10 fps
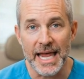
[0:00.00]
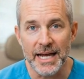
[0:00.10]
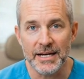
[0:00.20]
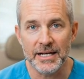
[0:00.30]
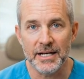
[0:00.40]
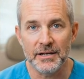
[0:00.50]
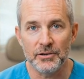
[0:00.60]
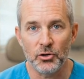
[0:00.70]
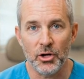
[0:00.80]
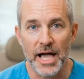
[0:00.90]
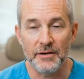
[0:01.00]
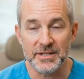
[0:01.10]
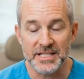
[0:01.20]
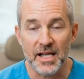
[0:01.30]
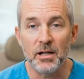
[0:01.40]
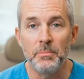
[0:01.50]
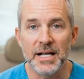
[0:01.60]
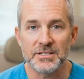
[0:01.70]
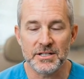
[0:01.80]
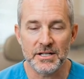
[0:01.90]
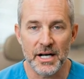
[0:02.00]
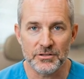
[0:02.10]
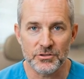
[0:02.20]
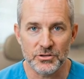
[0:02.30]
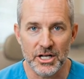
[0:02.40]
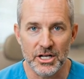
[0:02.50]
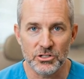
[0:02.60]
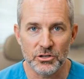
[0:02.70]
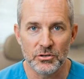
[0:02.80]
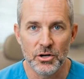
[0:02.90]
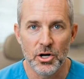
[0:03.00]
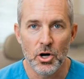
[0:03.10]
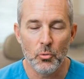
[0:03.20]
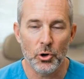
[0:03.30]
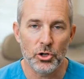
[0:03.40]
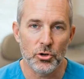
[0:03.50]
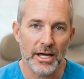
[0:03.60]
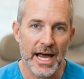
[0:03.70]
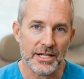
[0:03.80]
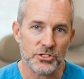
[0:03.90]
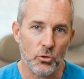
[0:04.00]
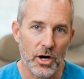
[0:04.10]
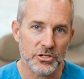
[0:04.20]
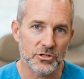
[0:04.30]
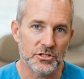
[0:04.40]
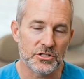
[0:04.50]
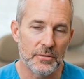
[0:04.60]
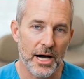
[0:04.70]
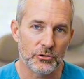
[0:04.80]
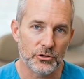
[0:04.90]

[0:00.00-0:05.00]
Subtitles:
you're a candidate, you'll have a telemedicine consultation where you can ask questions